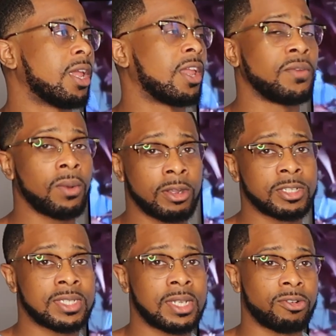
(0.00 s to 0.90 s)
If you are
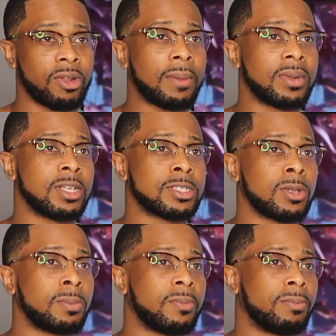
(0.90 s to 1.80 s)
interested in grabbing these,
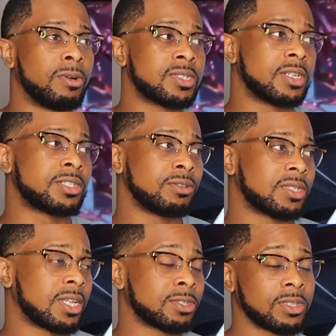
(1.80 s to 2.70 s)
most of the
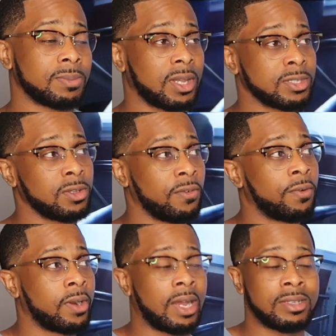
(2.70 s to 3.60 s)
shoes I talked about so
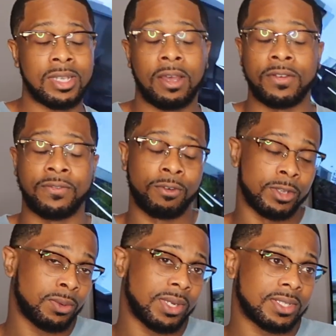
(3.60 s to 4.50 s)
far outside of the
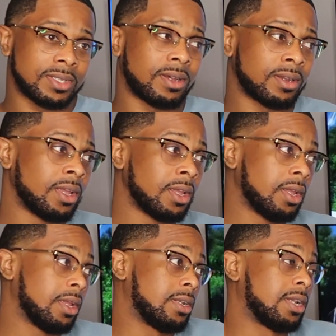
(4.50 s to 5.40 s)
420 Skunk,
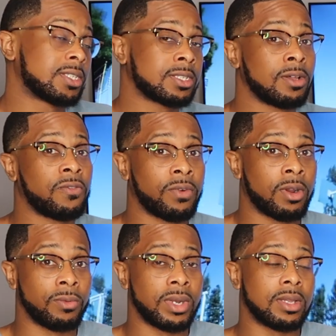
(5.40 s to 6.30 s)
they're still
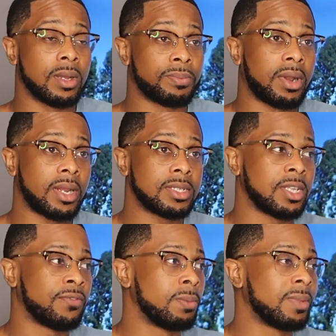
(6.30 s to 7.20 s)
for a really good
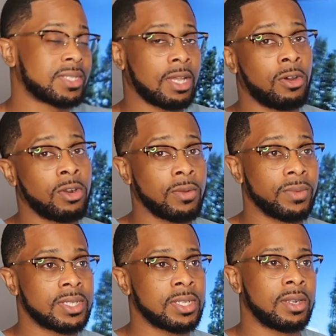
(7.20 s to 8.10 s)
price. If you miss out on it
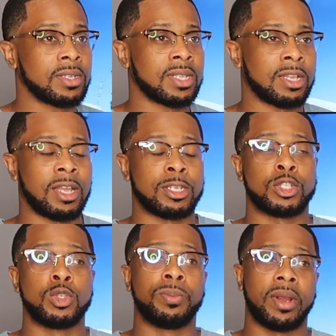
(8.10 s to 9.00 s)
retail, it's not like
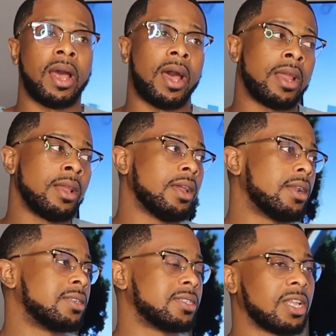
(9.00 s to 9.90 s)
super high.
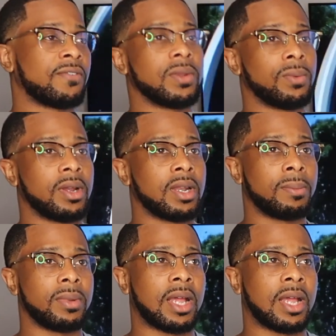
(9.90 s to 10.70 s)
This is definitely one of them.